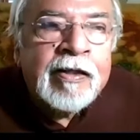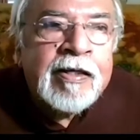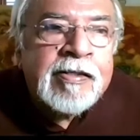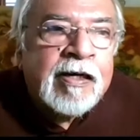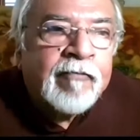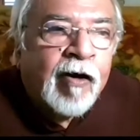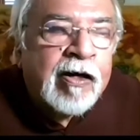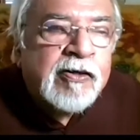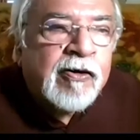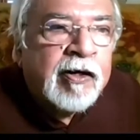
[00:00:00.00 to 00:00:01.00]
is that what
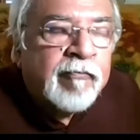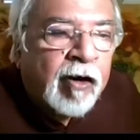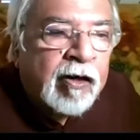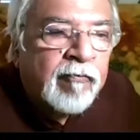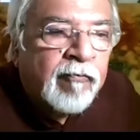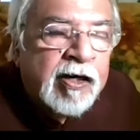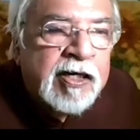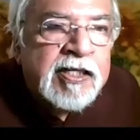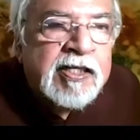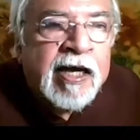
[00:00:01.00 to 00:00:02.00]

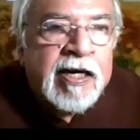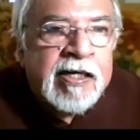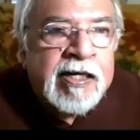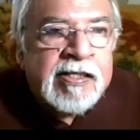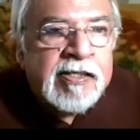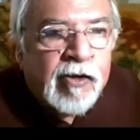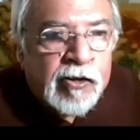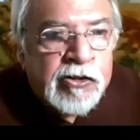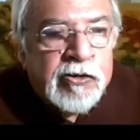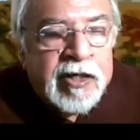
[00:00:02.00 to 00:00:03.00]
charities is
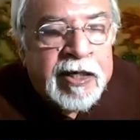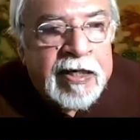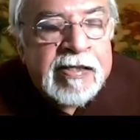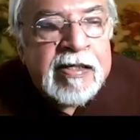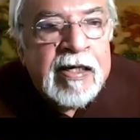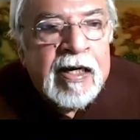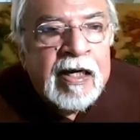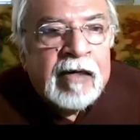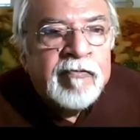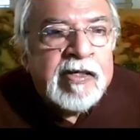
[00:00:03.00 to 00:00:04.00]
also doing is,
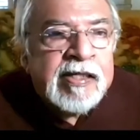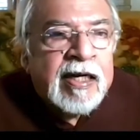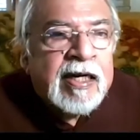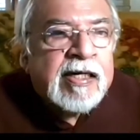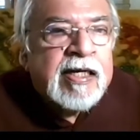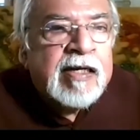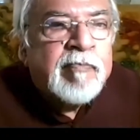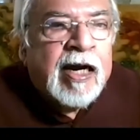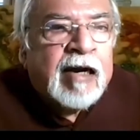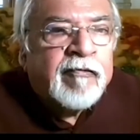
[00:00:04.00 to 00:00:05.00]
we select the
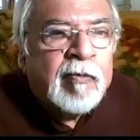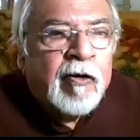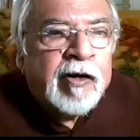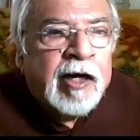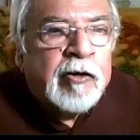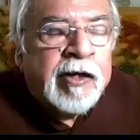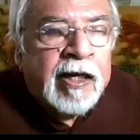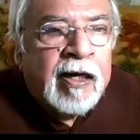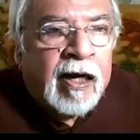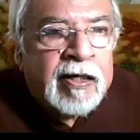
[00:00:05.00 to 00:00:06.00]
band of about 8 to
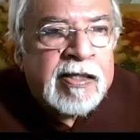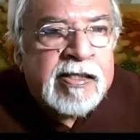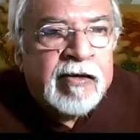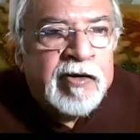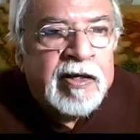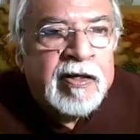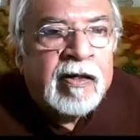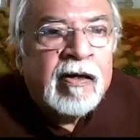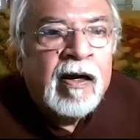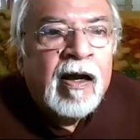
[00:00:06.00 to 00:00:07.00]
10 artists every year
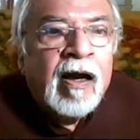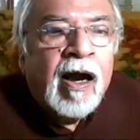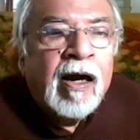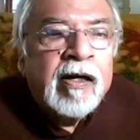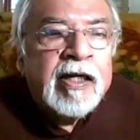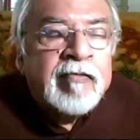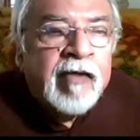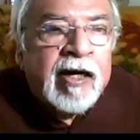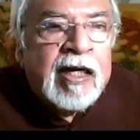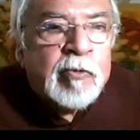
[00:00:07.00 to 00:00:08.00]
and
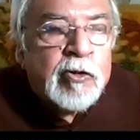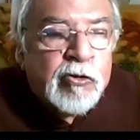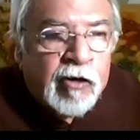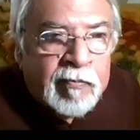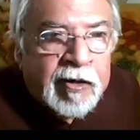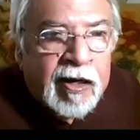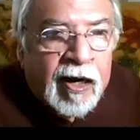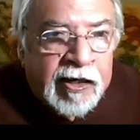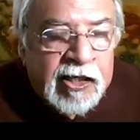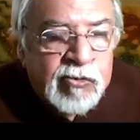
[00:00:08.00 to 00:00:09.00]
invite them to Cholamandal
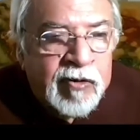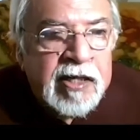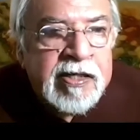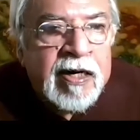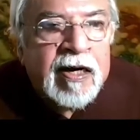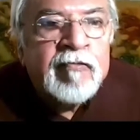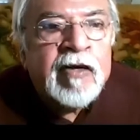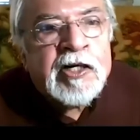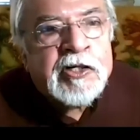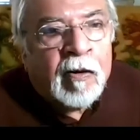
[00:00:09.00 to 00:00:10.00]
Artists Village and run
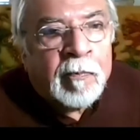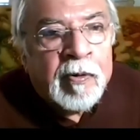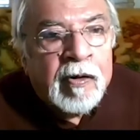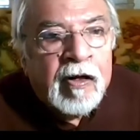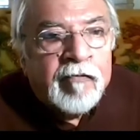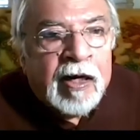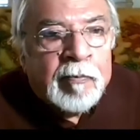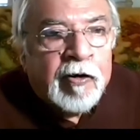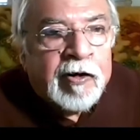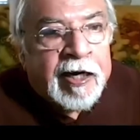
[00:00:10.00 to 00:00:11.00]
workshop
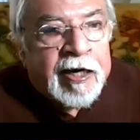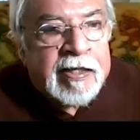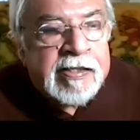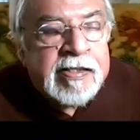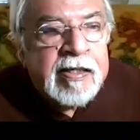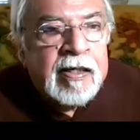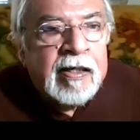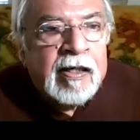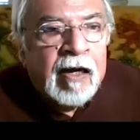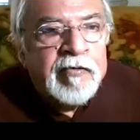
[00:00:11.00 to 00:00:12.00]
about 10 days,
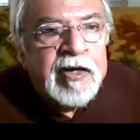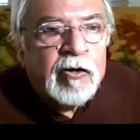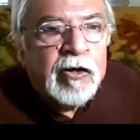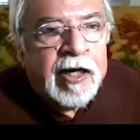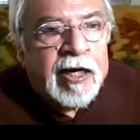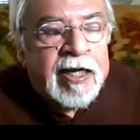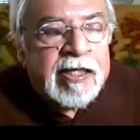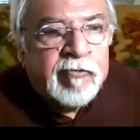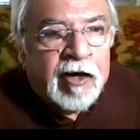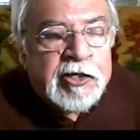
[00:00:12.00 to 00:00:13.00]
a week to 10
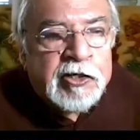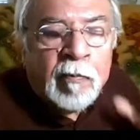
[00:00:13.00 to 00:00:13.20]
days workshop.